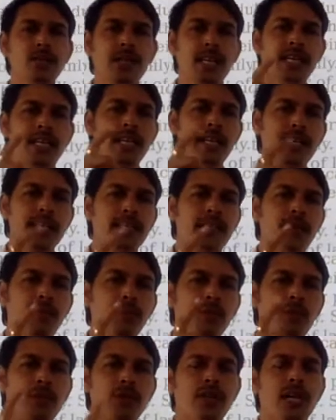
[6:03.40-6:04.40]
you can click the
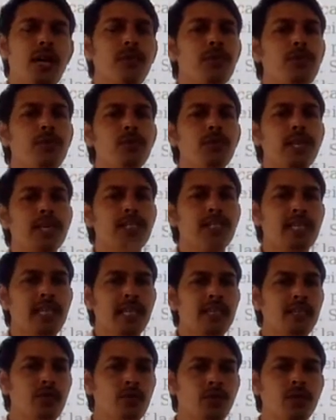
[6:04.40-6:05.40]
photograph, you can
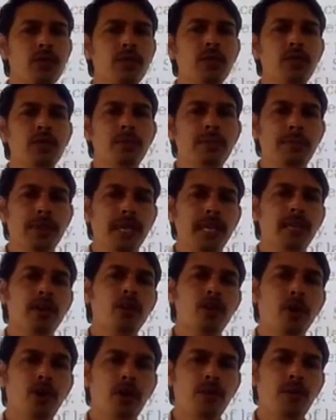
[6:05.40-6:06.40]
send to
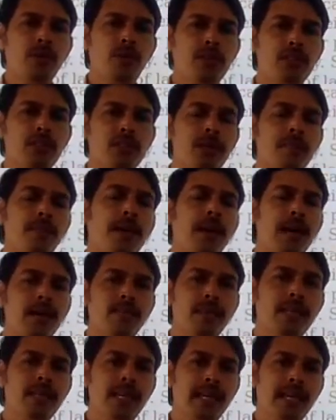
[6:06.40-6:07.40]
me on WhatsApp.
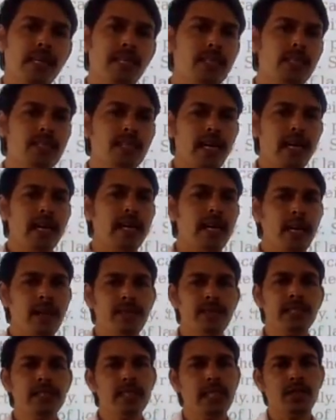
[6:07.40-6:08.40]
I will correct it and I
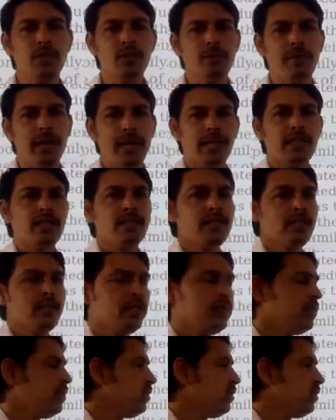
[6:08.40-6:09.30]
will send you back.